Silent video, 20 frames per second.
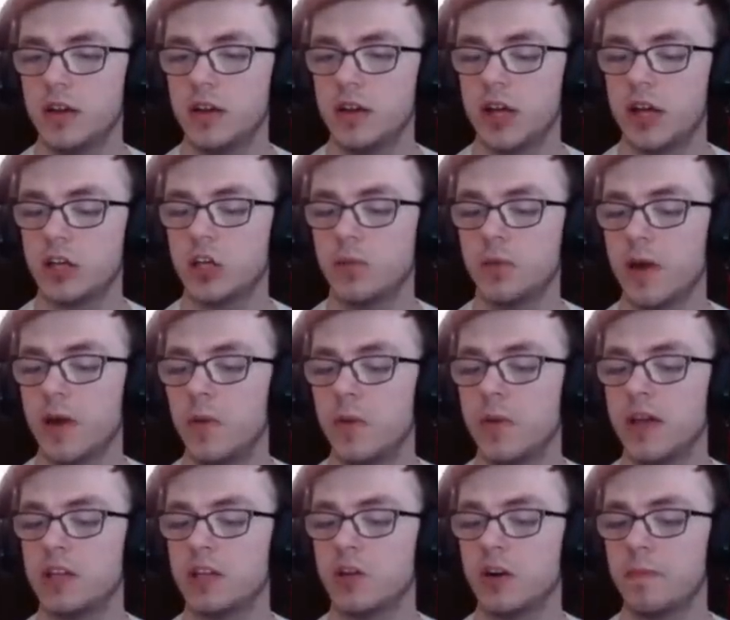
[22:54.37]
Actually, it
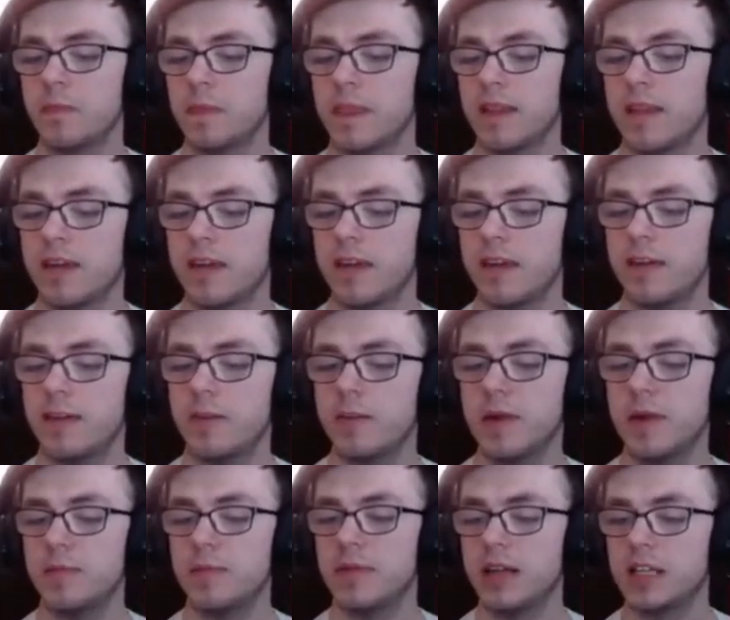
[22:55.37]
would be
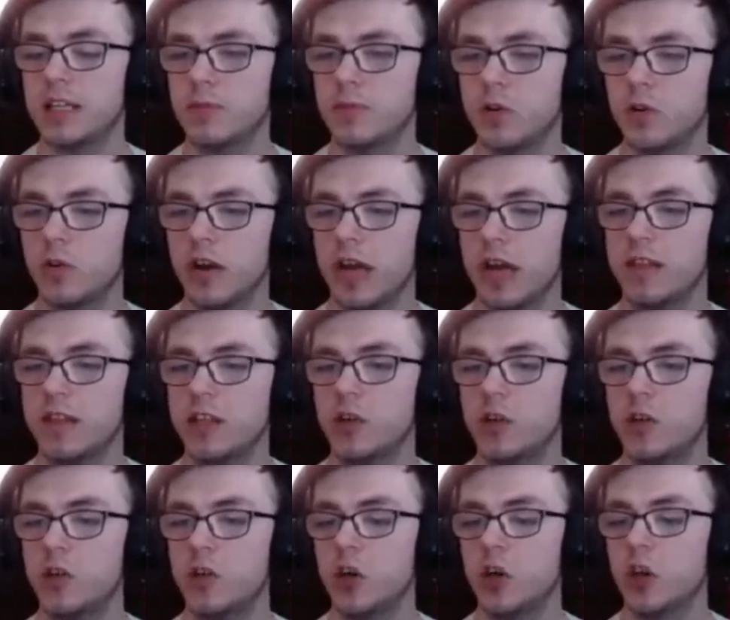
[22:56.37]
Blast Bone, and then you
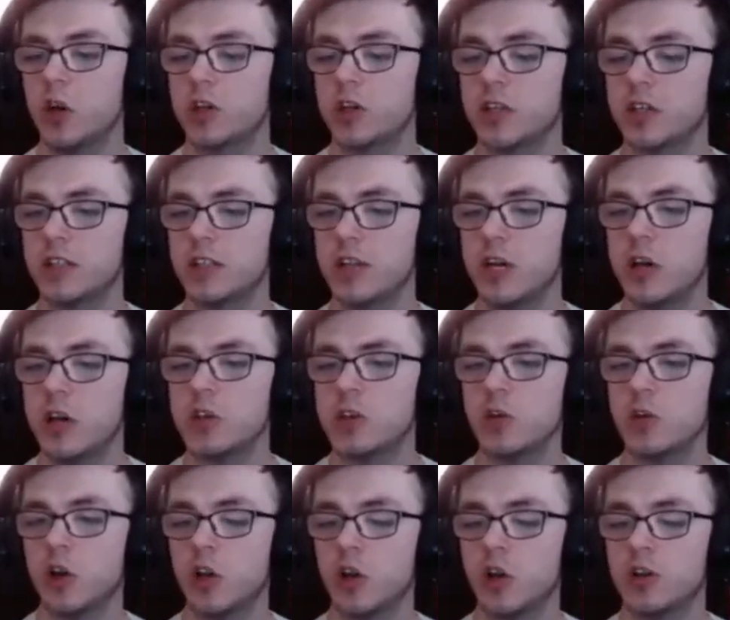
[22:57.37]
do your Colossus ulti. So
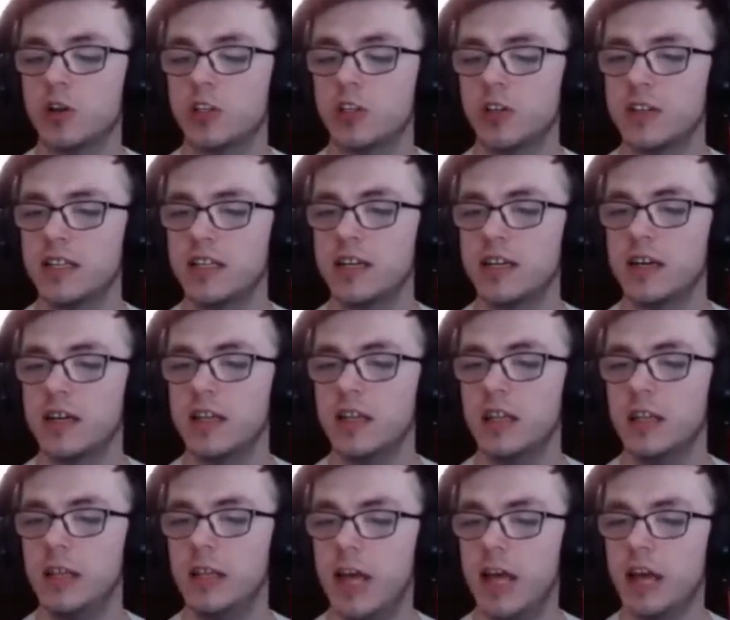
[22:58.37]
Colossus ulti,
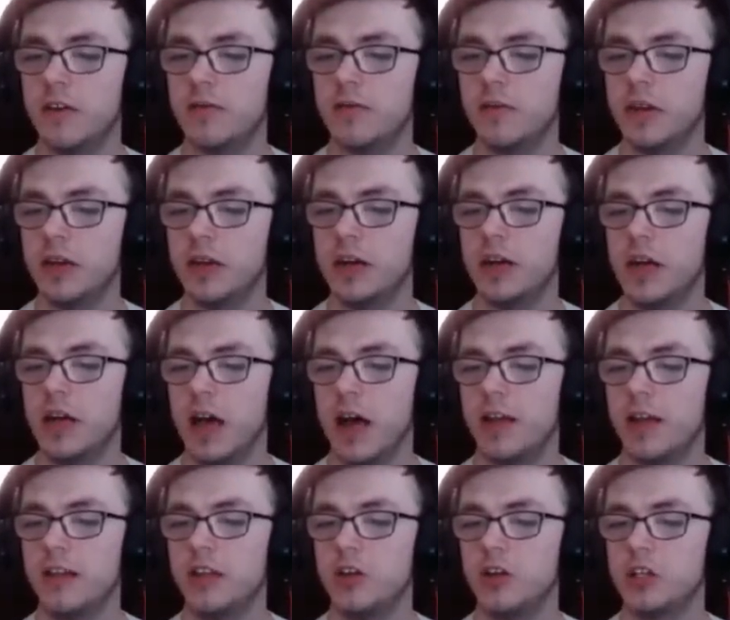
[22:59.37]
then a fear,
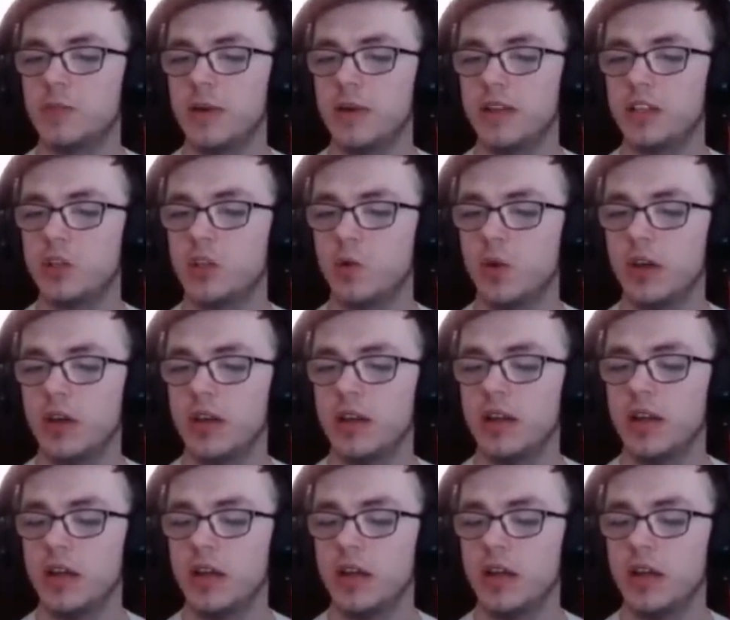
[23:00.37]
and then you spin to win.